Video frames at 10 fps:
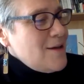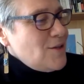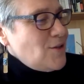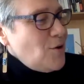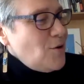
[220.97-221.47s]

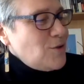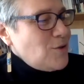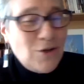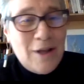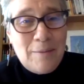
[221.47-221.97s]
So,
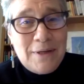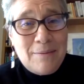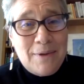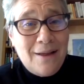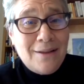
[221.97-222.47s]
social
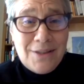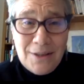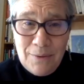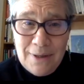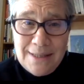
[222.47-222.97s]

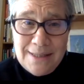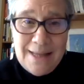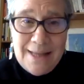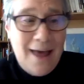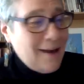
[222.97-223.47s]
epidemiology, what is
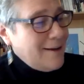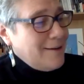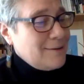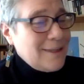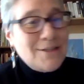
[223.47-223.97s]
that?
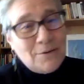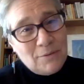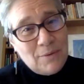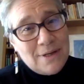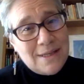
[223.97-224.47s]
Let's start
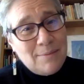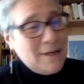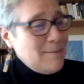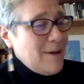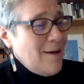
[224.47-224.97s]
with what is
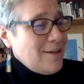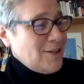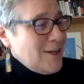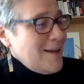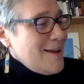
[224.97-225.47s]

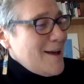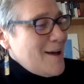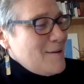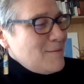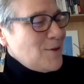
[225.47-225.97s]
epidemiology.
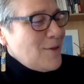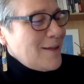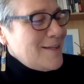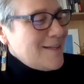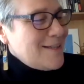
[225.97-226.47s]
Um, so,
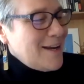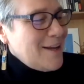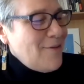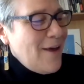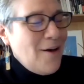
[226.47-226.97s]
that's the study
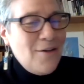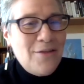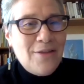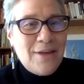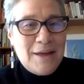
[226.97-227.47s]
of health
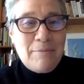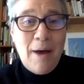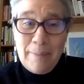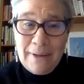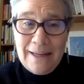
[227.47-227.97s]
in
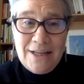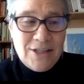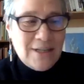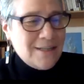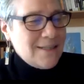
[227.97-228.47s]

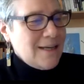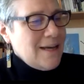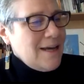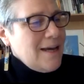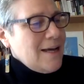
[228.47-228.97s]
populations.
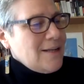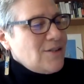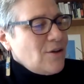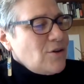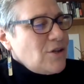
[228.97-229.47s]
And
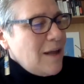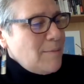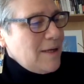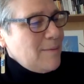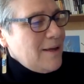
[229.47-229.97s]
social
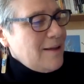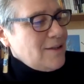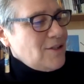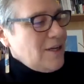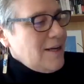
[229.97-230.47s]

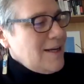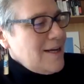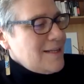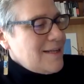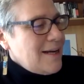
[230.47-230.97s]
epidemiology
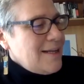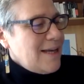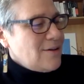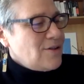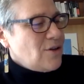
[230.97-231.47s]
studies
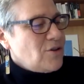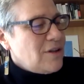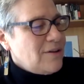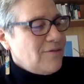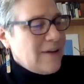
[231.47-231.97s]
how
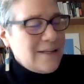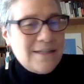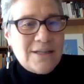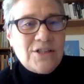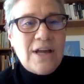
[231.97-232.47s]
social
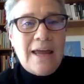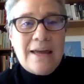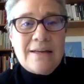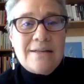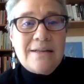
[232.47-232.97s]
advantage
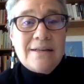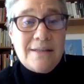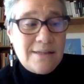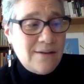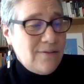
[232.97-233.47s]
and
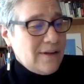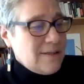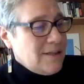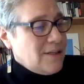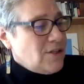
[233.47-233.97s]

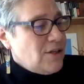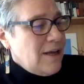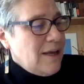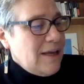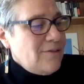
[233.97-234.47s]
disadvantage
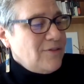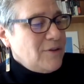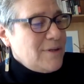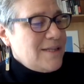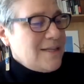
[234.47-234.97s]

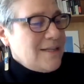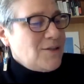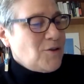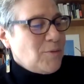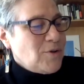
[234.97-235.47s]
influence the
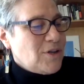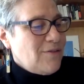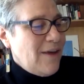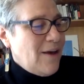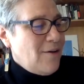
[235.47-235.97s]
distribution
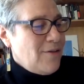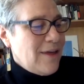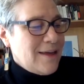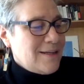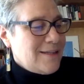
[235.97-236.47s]
of health
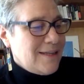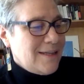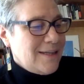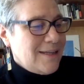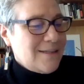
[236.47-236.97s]
and
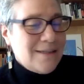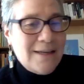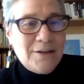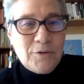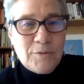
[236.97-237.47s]
disease
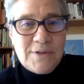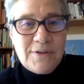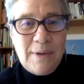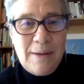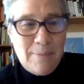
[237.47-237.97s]
in groups
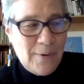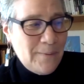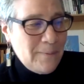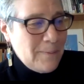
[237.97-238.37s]
of people.